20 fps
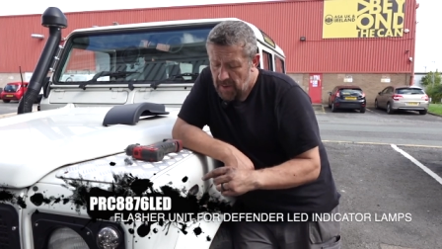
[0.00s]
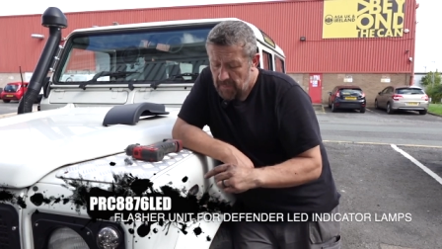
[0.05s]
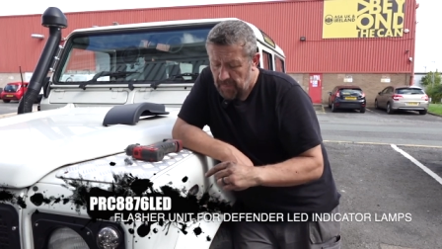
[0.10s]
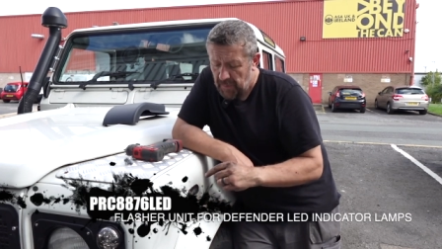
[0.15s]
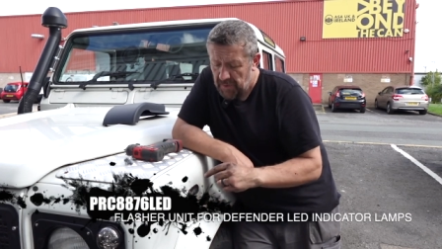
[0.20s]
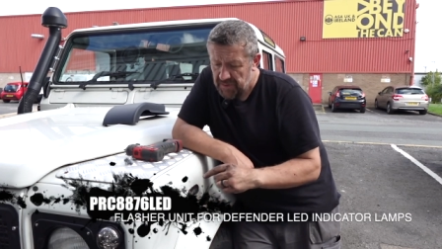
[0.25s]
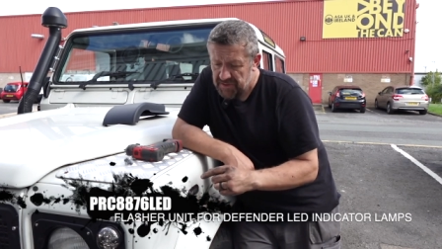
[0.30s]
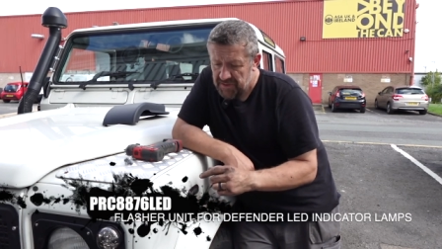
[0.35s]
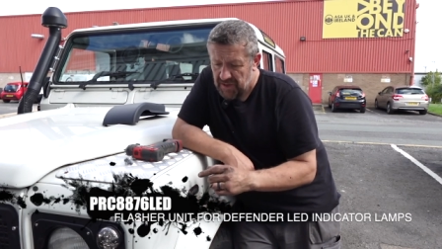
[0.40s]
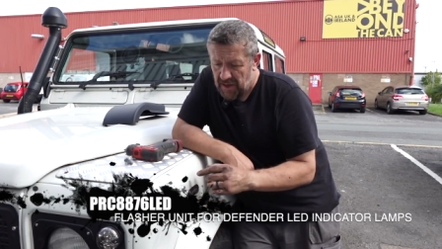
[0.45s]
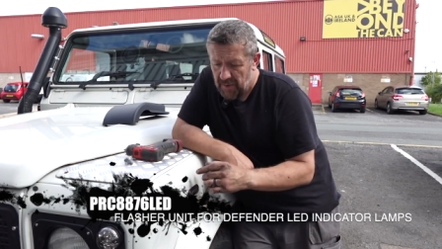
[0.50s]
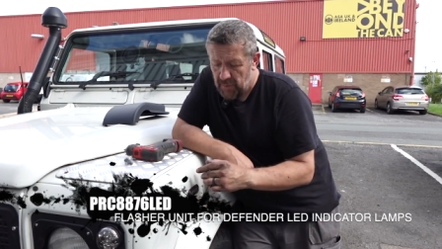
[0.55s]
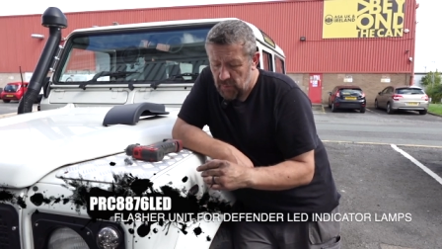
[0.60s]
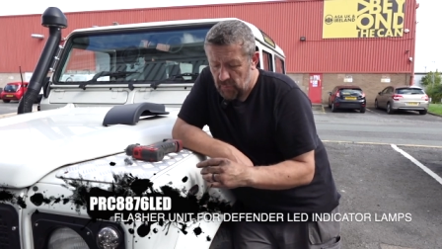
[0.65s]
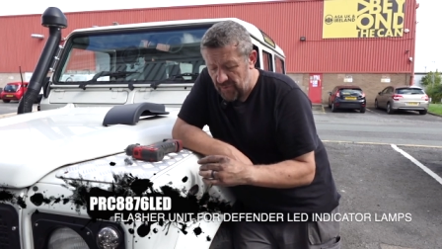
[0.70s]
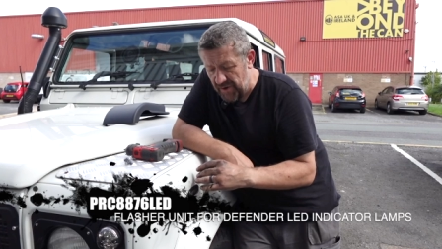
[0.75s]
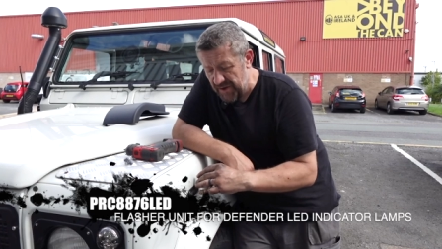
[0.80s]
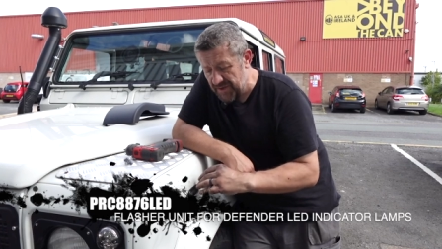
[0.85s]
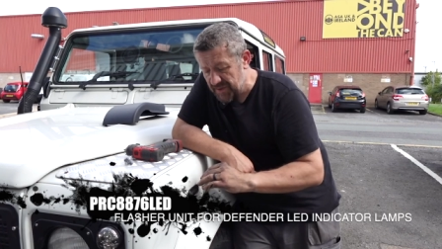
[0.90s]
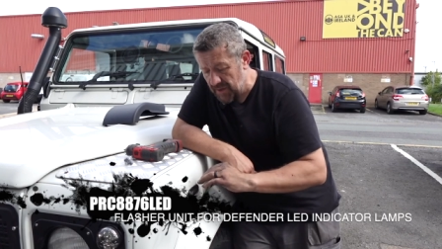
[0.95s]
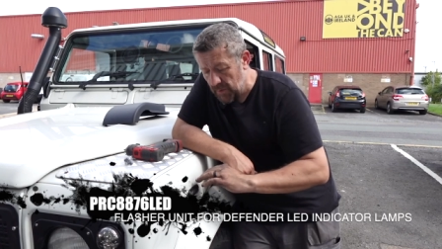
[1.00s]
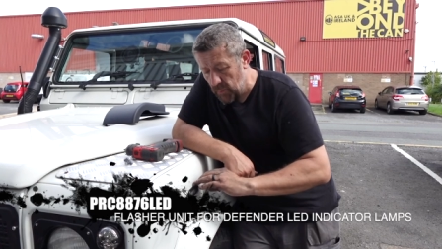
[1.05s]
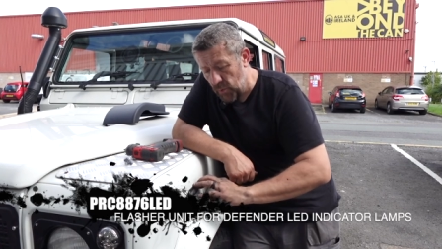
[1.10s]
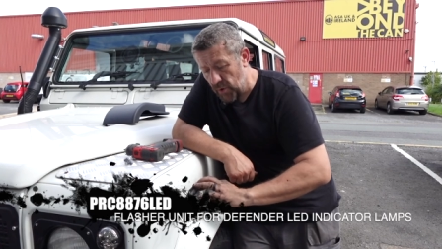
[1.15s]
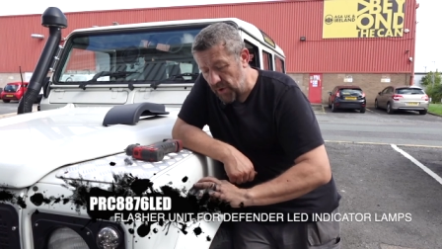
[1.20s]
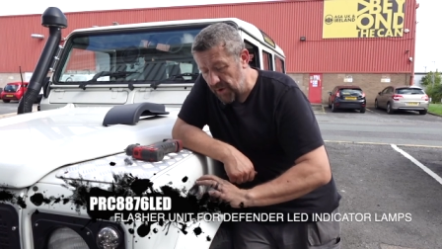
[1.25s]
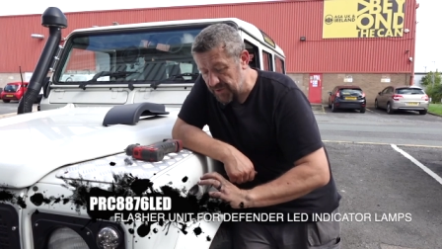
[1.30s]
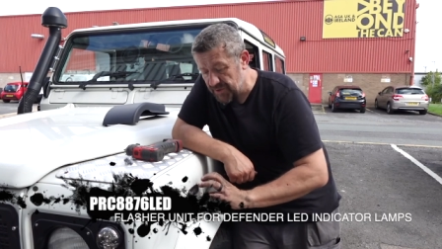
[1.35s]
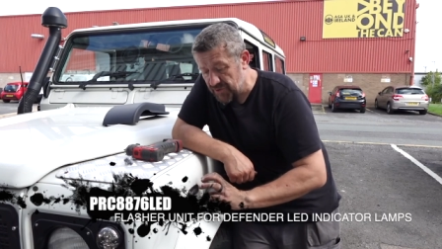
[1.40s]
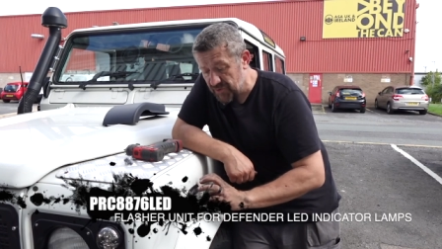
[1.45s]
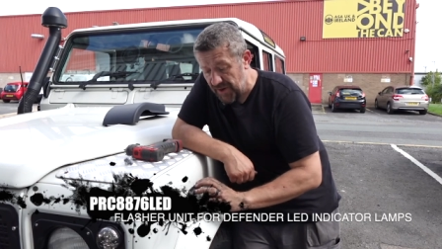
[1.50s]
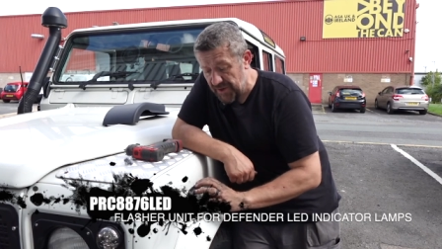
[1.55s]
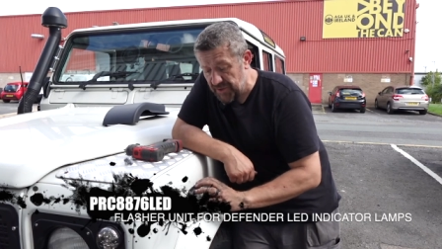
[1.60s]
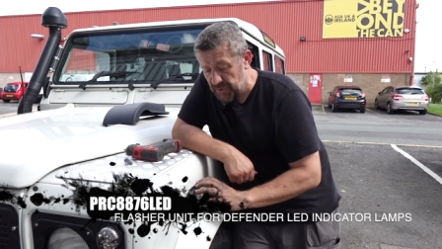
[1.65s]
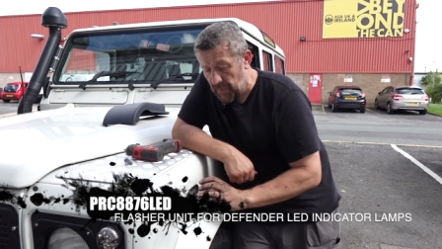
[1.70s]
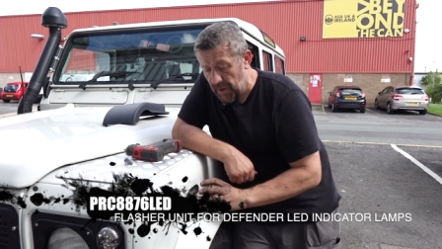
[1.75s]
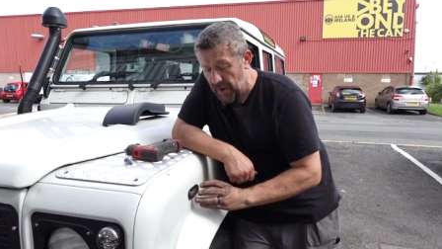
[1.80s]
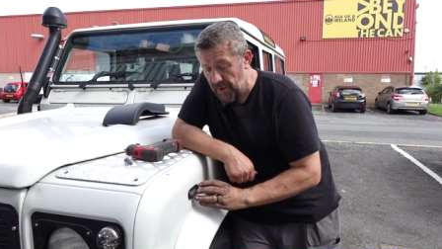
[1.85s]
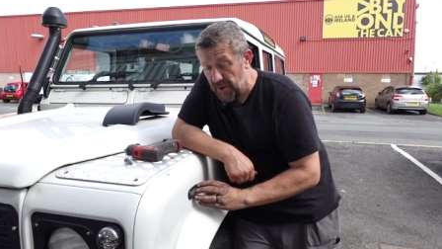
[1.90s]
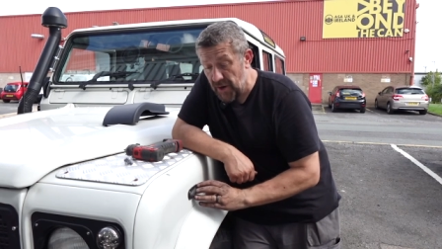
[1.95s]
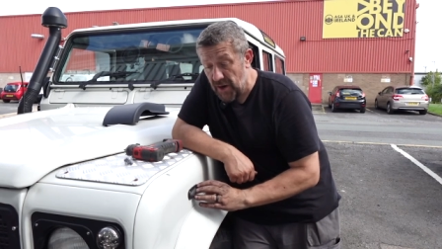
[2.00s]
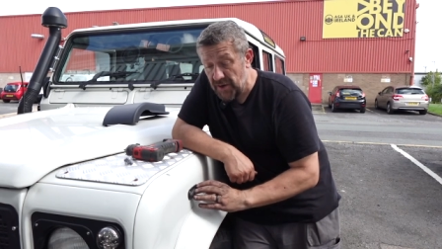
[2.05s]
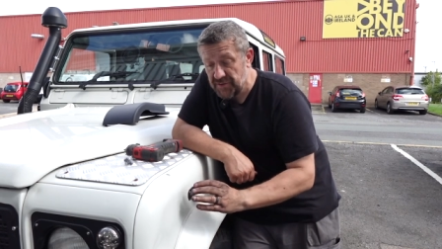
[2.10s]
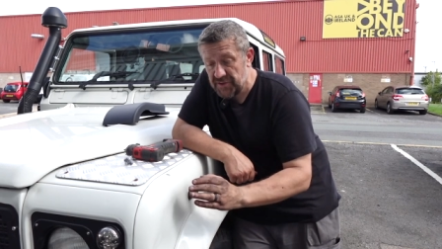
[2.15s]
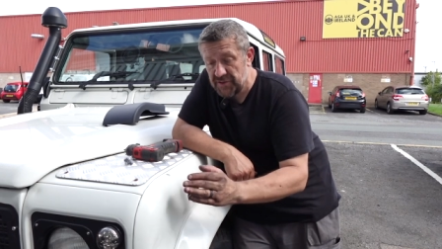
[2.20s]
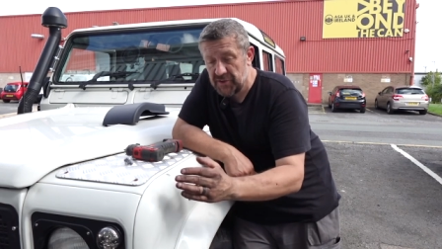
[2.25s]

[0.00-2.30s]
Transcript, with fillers: But uh, the reason it works straight away on ours